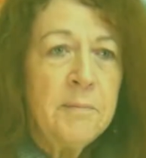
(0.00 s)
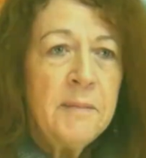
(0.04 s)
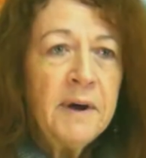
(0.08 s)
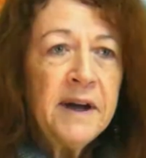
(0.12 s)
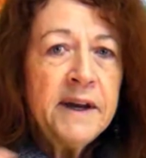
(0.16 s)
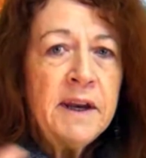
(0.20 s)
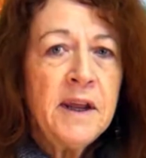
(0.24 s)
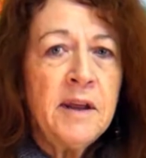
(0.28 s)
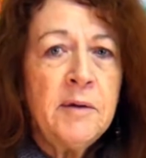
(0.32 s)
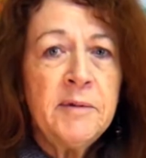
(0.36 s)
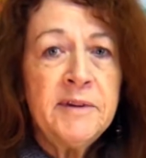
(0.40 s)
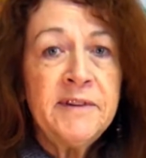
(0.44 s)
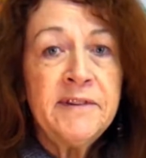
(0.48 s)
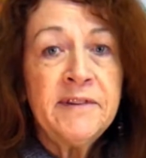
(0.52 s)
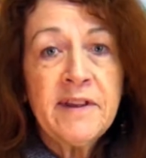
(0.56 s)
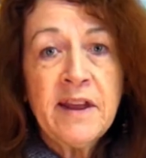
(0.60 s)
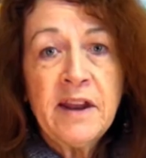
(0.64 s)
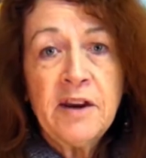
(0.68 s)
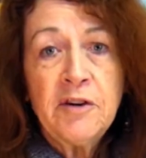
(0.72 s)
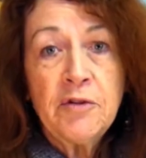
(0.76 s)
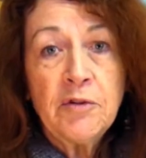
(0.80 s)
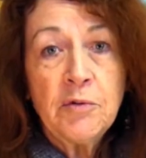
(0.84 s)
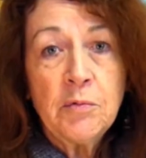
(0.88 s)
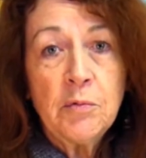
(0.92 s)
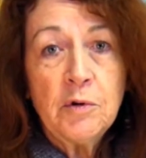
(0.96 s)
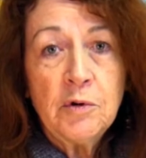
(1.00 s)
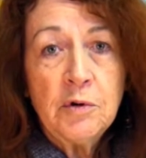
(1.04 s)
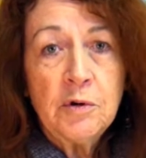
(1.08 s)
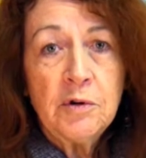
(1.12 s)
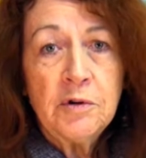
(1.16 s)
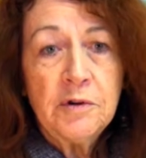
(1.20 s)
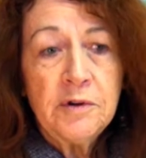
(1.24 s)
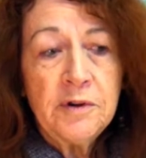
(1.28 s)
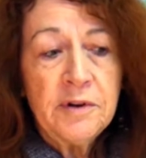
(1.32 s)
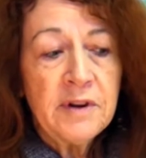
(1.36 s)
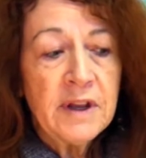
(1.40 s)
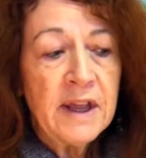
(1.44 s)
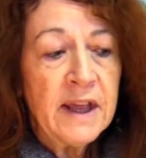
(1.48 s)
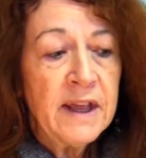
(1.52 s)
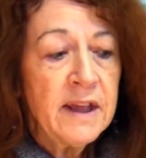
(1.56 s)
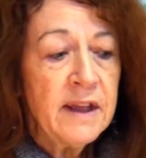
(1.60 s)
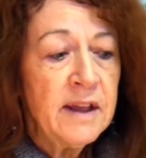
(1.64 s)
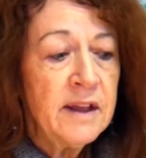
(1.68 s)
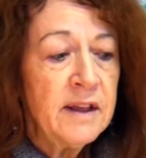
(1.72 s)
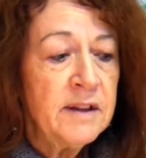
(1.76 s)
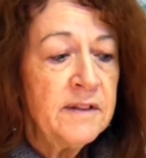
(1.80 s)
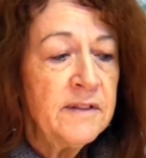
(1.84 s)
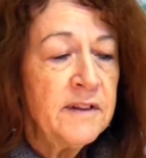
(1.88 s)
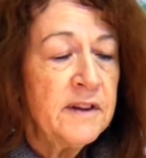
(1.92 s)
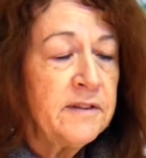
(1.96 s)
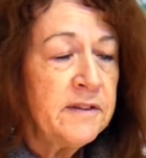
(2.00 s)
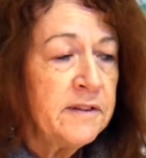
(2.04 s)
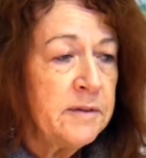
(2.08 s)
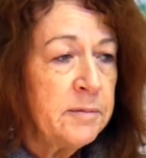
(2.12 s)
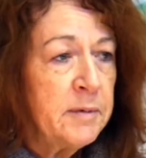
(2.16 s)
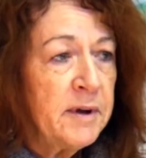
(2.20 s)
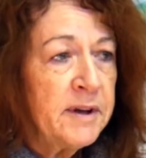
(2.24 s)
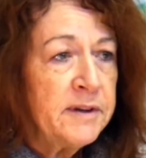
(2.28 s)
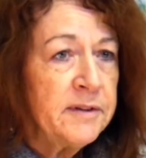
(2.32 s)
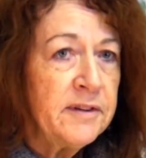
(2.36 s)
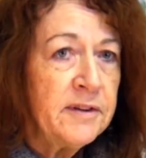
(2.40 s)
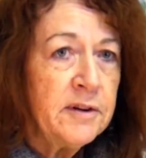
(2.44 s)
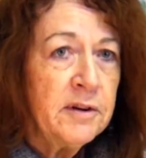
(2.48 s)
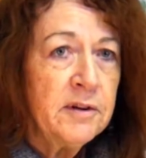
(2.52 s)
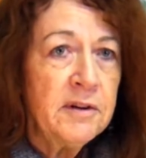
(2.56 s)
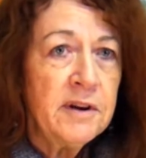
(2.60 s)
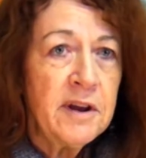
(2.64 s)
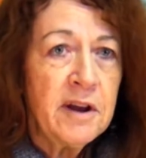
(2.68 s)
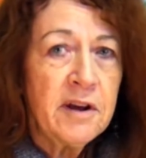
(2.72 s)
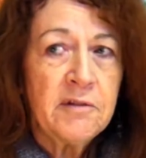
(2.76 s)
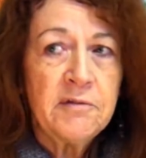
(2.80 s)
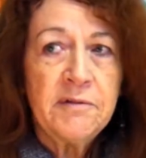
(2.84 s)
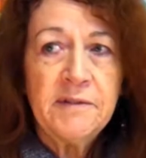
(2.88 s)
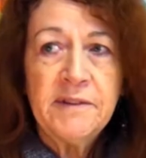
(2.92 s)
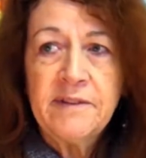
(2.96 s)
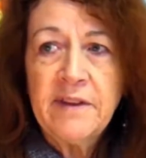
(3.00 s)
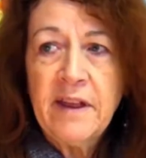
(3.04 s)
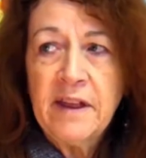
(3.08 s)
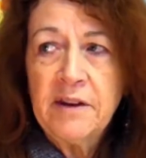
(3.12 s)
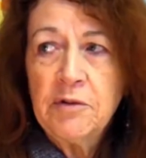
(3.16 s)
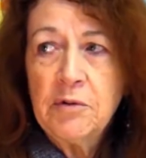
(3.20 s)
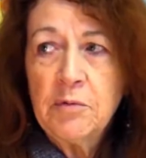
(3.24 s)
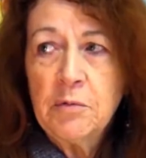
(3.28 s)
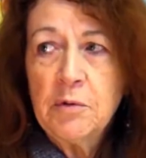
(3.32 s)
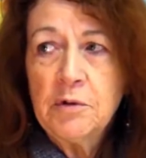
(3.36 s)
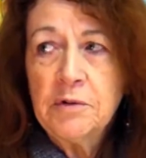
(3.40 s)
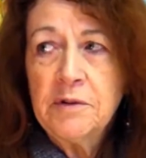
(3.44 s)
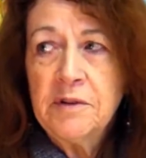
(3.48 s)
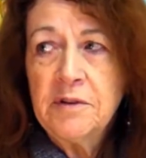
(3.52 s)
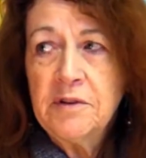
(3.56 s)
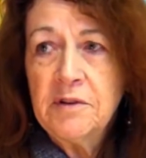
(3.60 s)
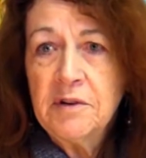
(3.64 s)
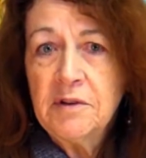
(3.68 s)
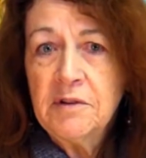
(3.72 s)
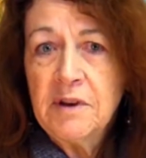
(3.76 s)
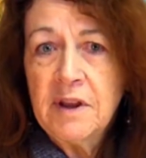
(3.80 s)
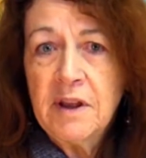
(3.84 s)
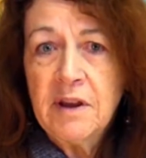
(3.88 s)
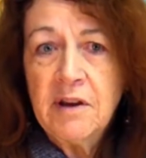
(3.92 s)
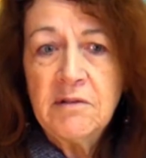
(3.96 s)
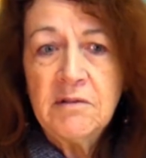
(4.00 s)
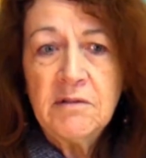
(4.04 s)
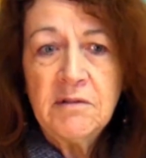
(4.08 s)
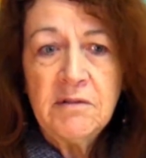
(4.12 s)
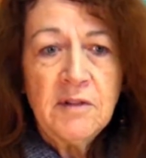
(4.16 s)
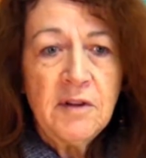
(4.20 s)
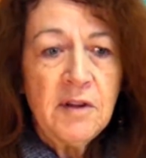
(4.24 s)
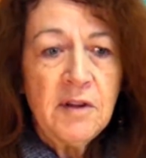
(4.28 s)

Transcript: My name is Sandra Ward and this is my studio, Sandra Ward Studio,